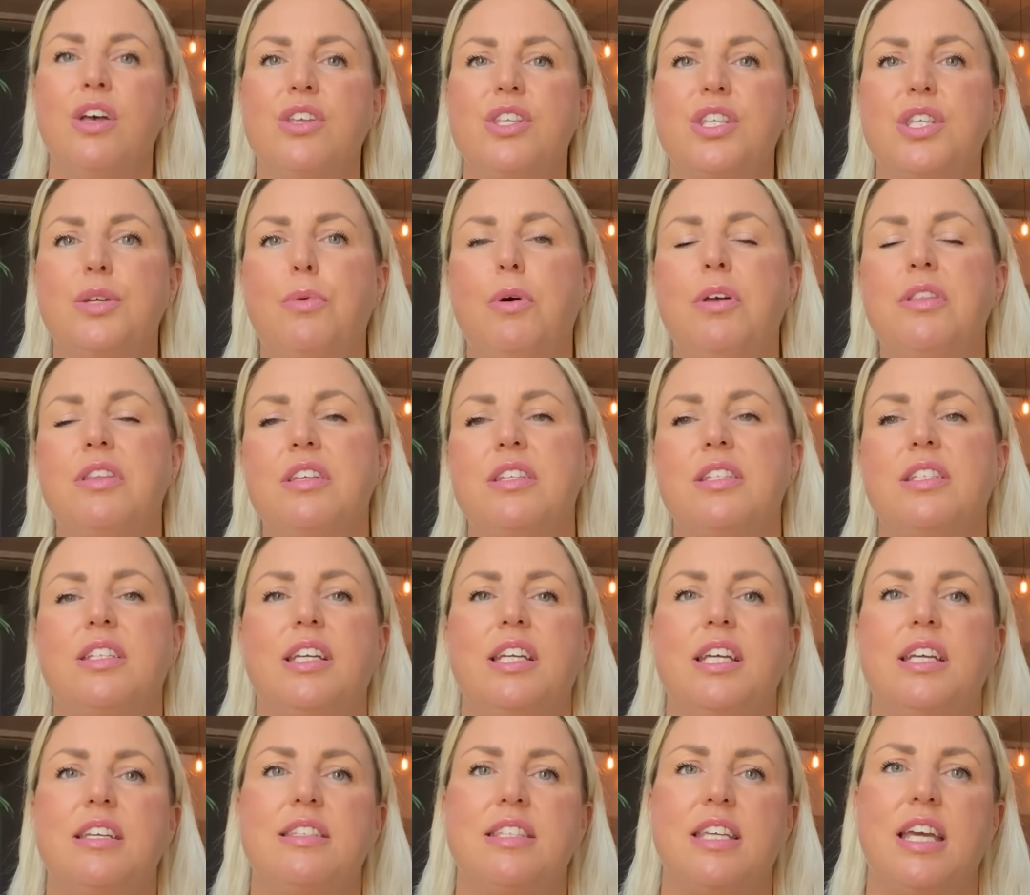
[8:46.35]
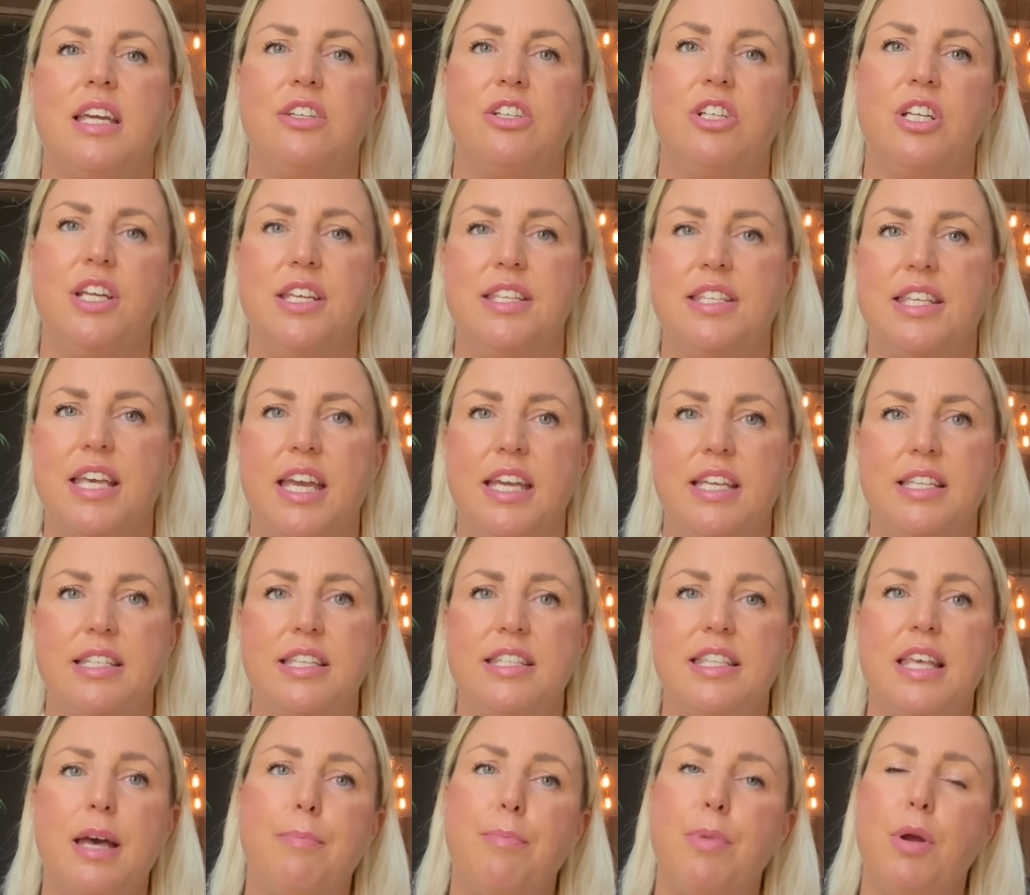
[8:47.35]
So, what this study essentially says
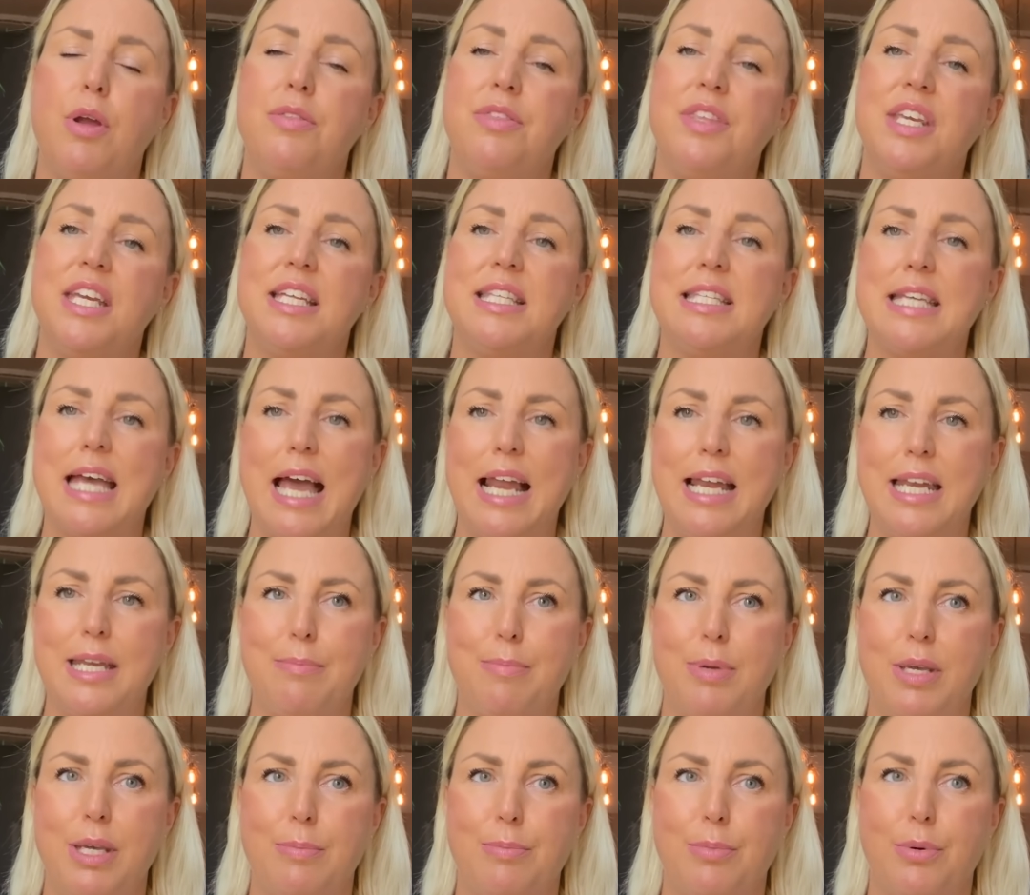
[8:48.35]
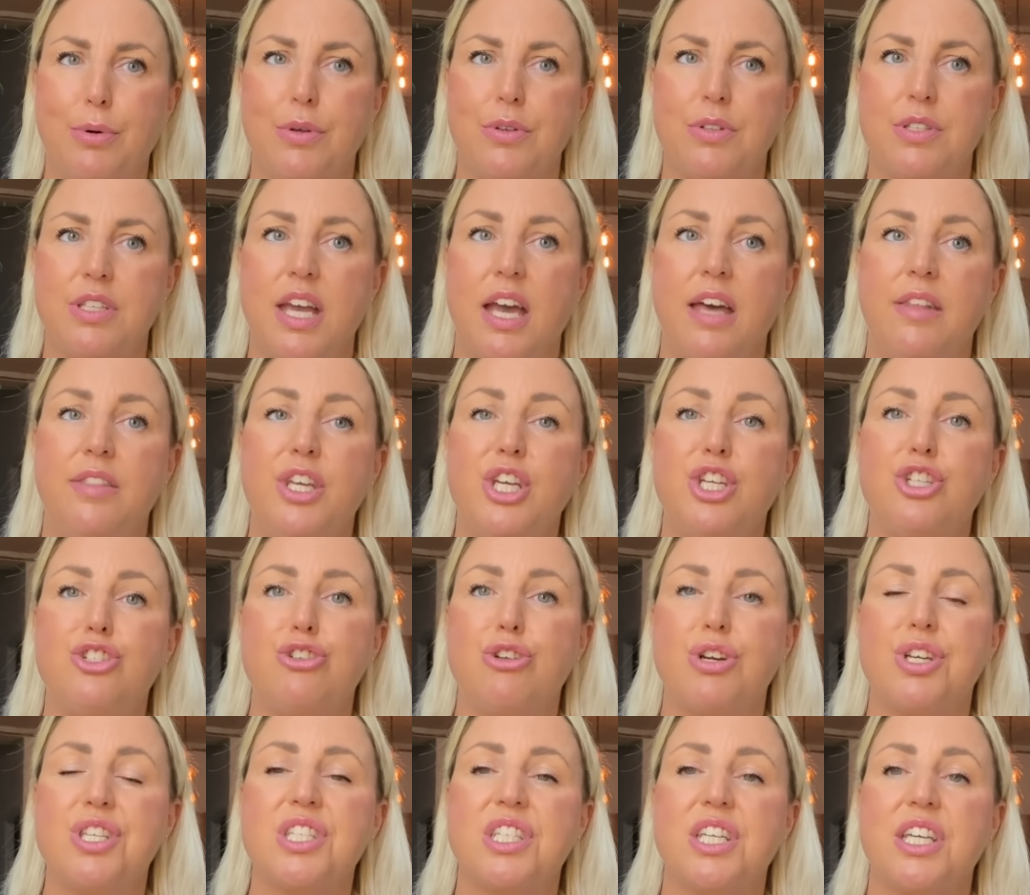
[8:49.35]
is that both the Italic peoples and the
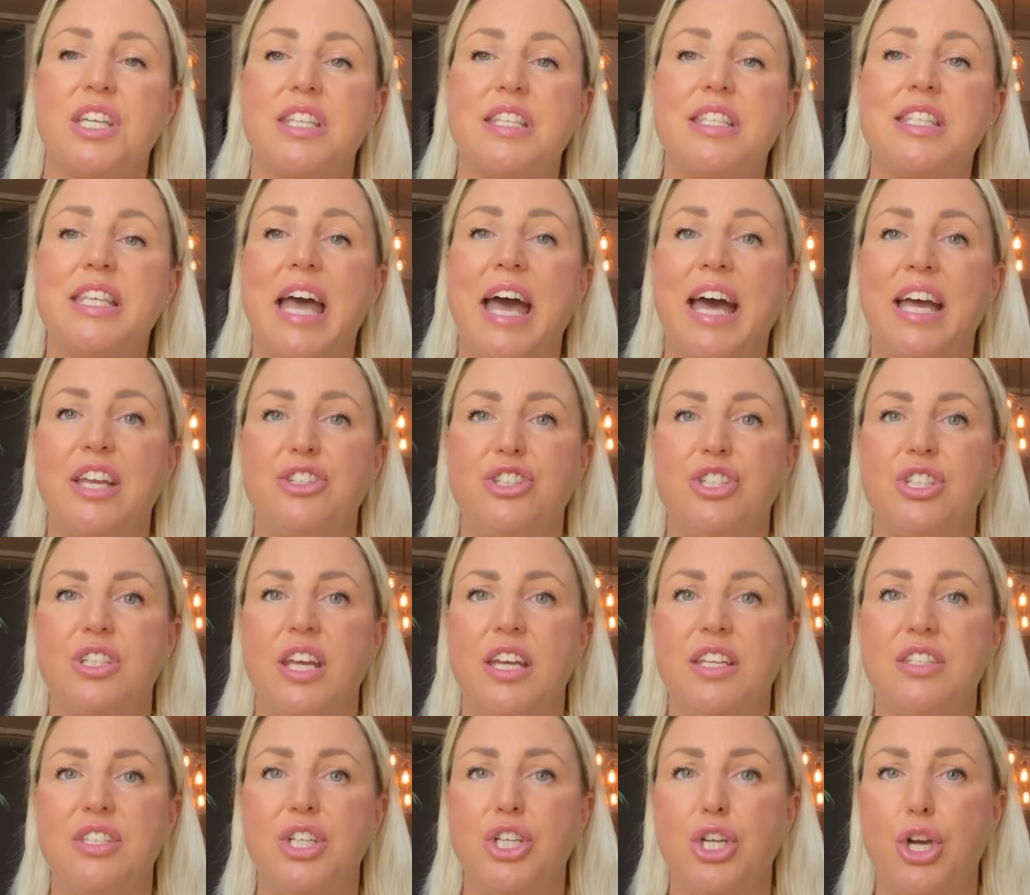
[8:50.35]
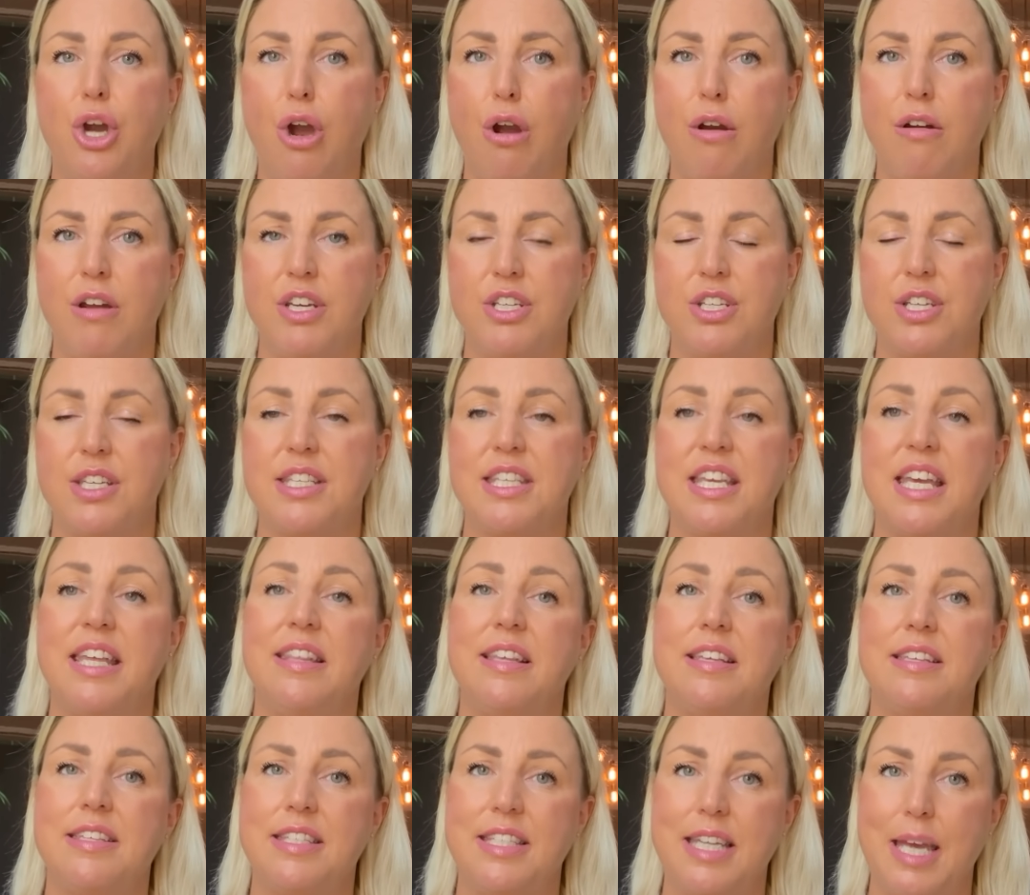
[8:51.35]
Etruscans had genetic origins
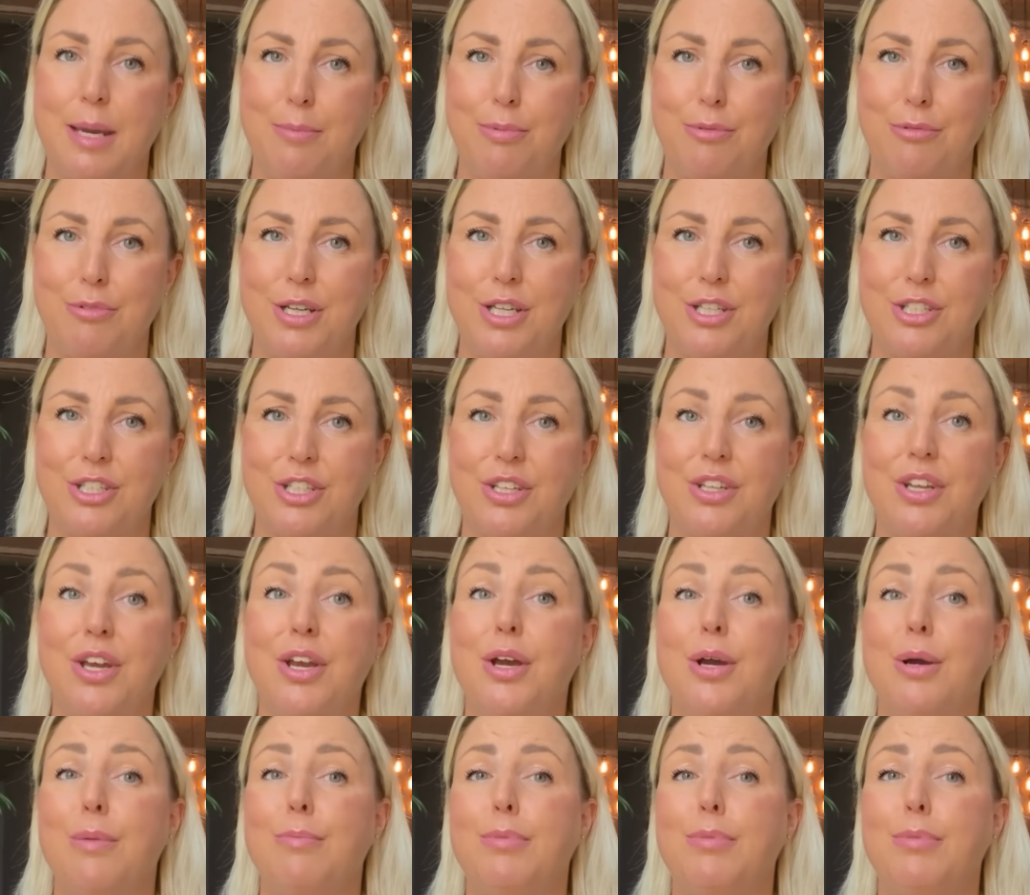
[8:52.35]
in the steppe region,